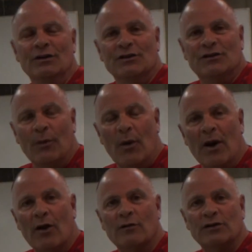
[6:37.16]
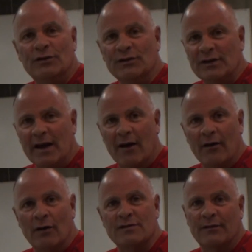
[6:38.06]
So we went over 2
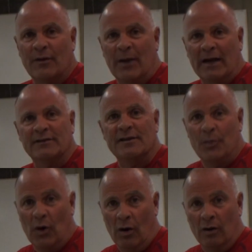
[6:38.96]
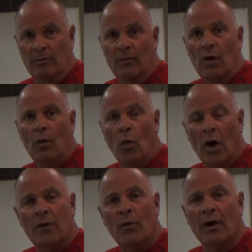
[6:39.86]
scenarios of the bouncing ball.
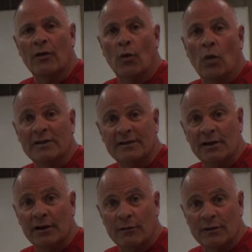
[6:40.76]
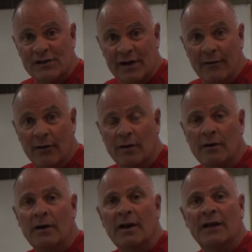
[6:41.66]
One where there was a clear receiver
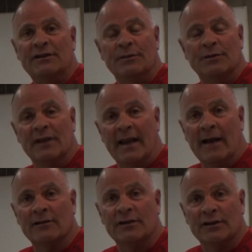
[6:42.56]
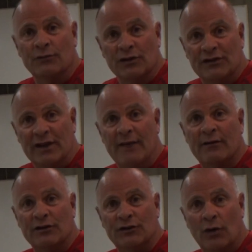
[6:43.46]
and she was allowed to
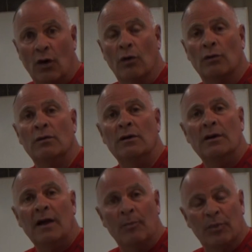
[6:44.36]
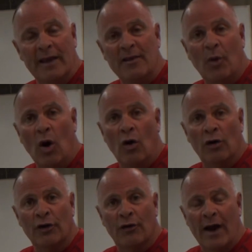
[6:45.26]
receive, control, and play the ball
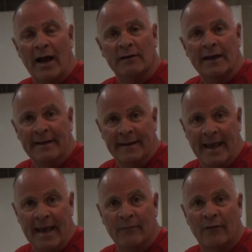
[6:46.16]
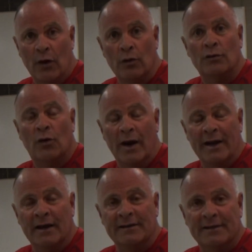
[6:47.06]
on the ground, and the game flowed
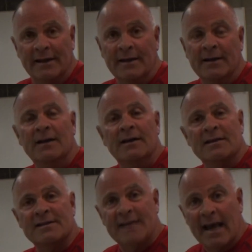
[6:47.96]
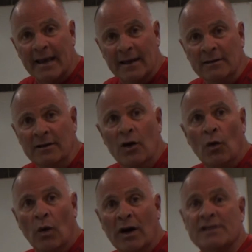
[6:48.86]
quite nicely. The second
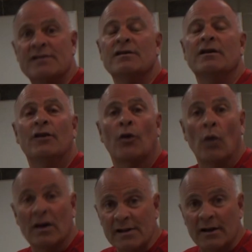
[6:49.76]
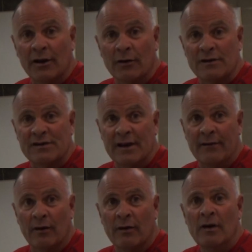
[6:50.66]
was there was a clear
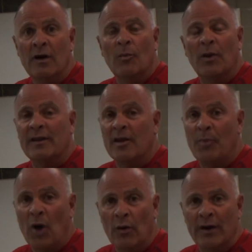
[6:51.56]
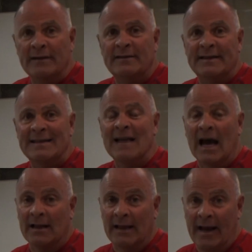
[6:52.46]
receiver, but the opponent did
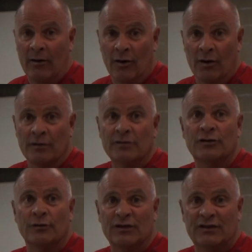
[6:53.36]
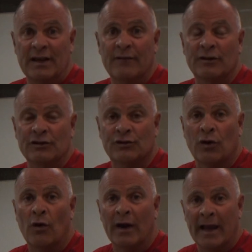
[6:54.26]
not allow her to receive,
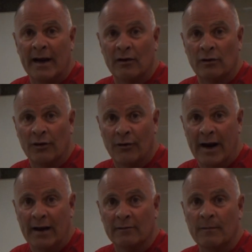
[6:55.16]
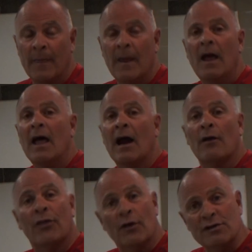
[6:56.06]
control, and get it on the ground.
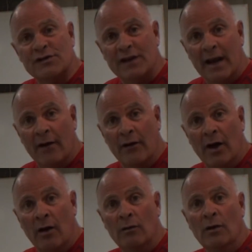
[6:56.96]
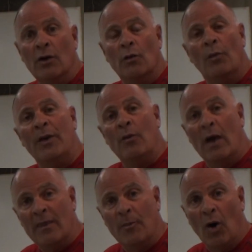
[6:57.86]
Our third scenario will be
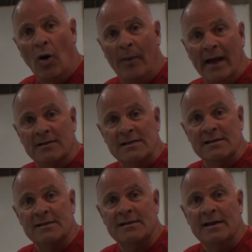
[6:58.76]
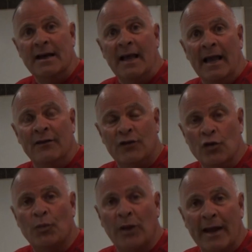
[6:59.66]
when the ball bounces and
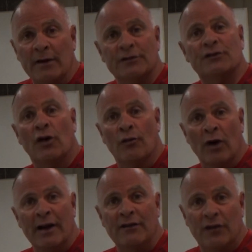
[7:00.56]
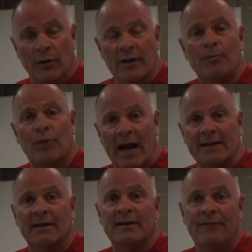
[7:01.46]
2 players are running to it
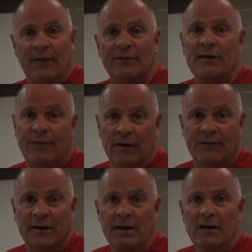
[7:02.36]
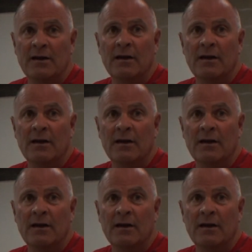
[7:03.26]
practically 50-50,